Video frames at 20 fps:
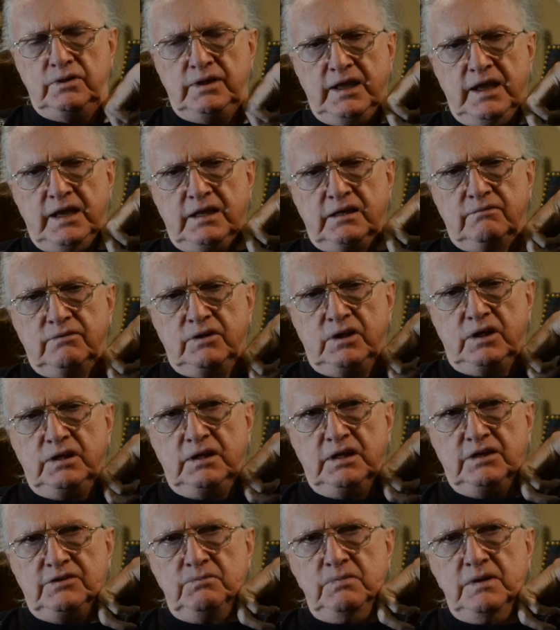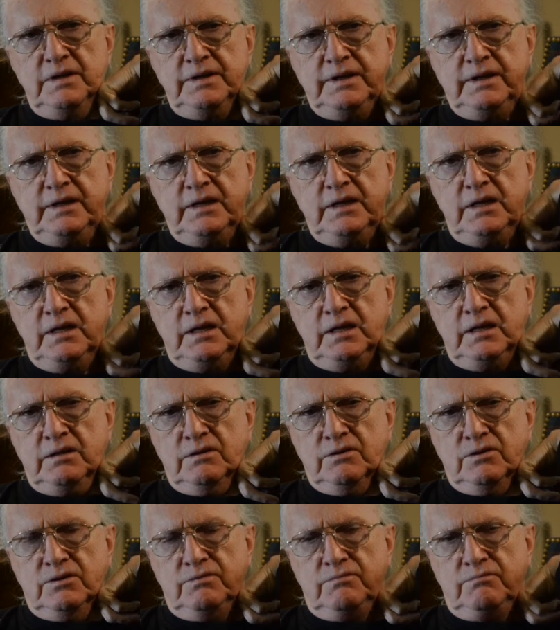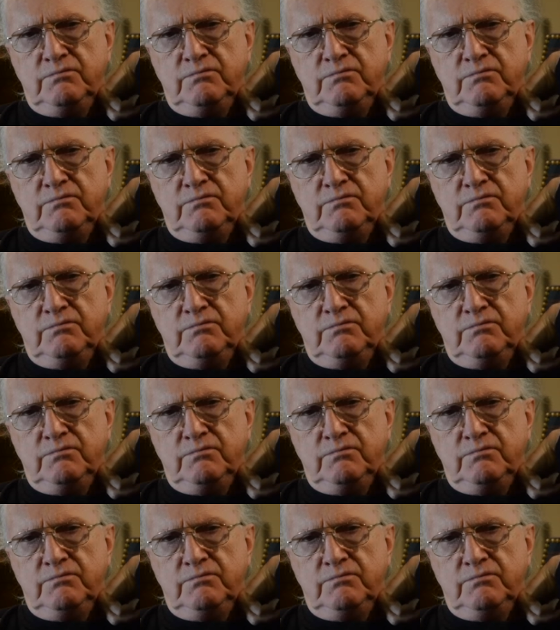a heck of a lot less money and